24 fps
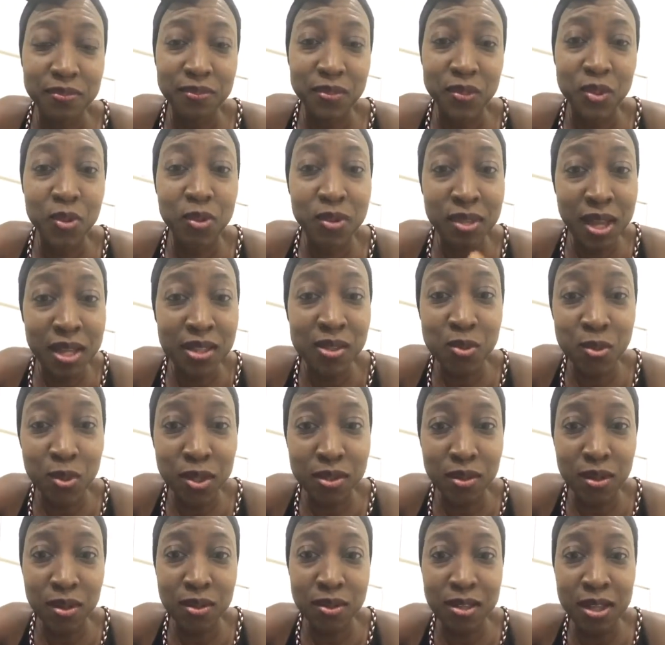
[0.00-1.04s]
So that
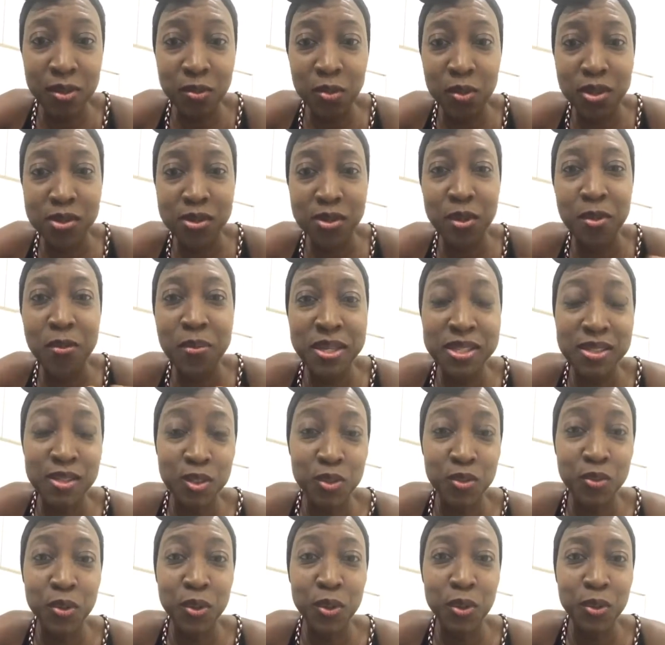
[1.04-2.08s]
was our
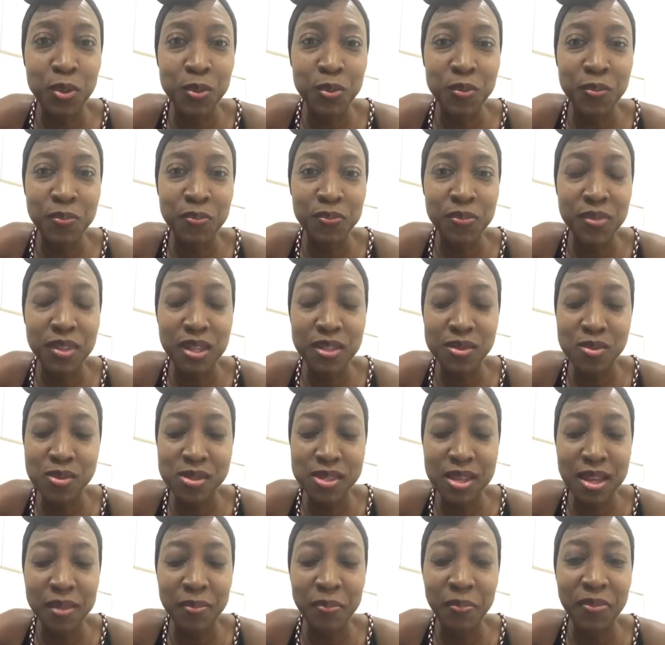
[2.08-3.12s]
message for you,
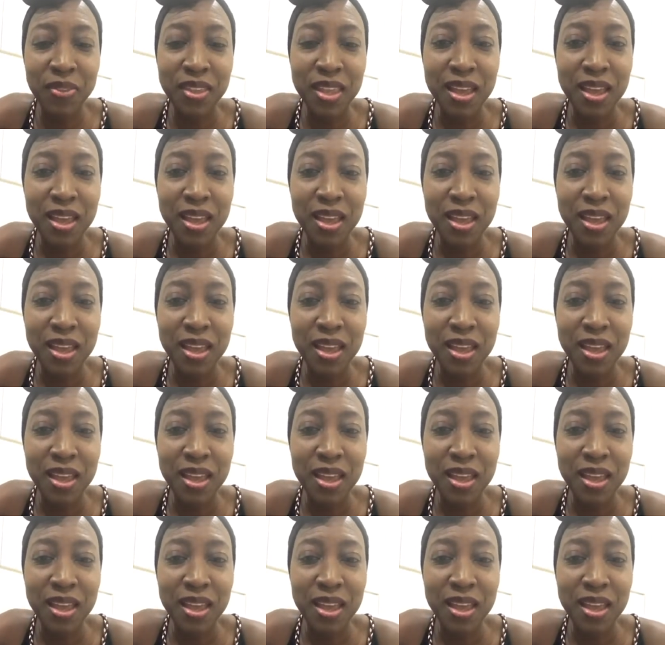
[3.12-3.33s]
Suzanne.